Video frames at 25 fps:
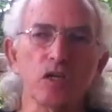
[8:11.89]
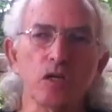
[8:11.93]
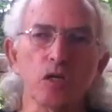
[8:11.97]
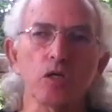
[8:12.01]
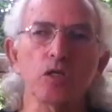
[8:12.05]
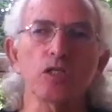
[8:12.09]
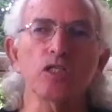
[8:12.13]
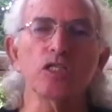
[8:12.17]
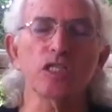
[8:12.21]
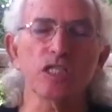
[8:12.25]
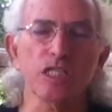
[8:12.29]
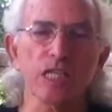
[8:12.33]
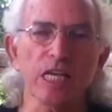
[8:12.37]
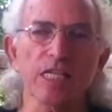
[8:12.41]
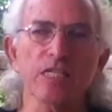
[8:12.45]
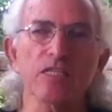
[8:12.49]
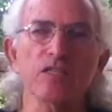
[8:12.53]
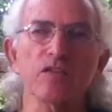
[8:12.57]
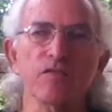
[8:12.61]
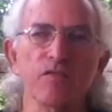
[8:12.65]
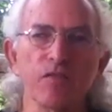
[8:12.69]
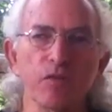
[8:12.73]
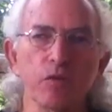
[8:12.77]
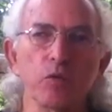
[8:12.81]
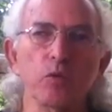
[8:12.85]
good sense
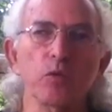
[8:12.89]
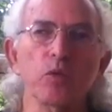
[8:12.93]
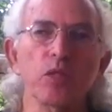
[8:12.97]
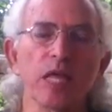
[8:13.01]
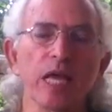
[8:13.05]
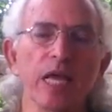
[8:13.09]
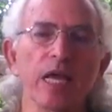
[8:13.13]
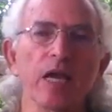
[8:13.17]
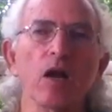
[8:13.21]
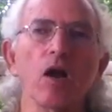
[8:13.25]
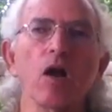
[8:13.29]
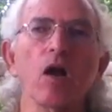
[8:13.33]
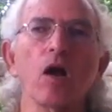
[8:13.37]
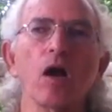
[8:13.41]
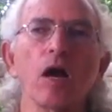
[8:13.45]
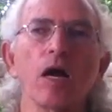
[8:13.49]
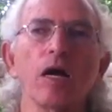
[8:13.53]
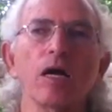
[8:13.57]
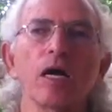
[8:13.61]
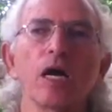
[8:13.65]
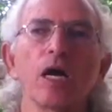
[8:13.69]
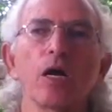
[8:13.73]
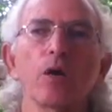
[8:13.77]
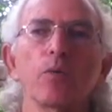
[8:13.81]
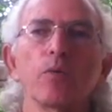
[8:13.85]
of who they are
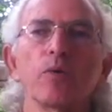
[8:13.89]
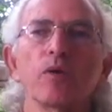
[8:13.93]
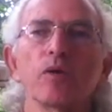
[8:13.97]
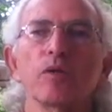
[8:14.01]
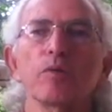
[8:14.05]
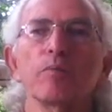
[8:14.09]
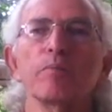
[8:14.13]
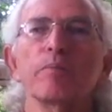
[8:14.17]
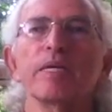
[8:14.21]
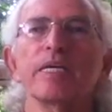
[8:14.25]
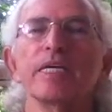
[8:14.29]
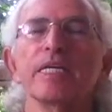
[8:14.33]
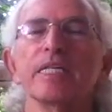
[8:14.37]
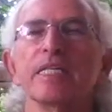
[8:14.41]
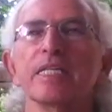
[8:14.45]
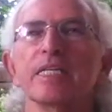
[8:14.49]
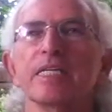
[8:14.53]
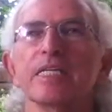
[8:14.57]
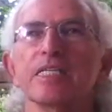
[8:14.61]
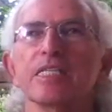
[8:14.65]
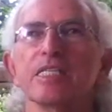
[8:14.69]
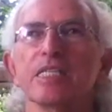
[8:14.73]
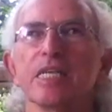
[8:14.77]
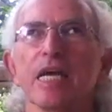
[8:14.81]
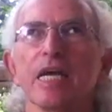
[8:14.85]
will
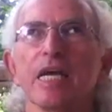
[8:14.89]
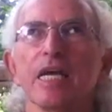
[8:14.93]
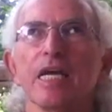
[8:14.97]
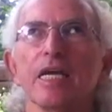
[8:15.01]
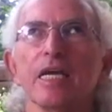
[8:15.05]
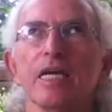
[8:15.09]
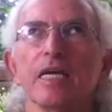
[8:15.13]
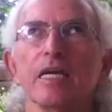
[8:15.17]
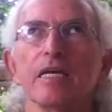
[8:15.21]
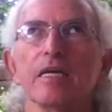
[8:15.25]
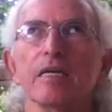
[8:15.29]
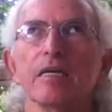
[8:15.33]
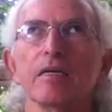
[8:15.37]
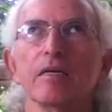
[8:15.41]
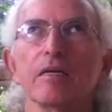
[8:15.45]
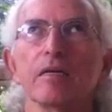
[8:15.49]
immediately say,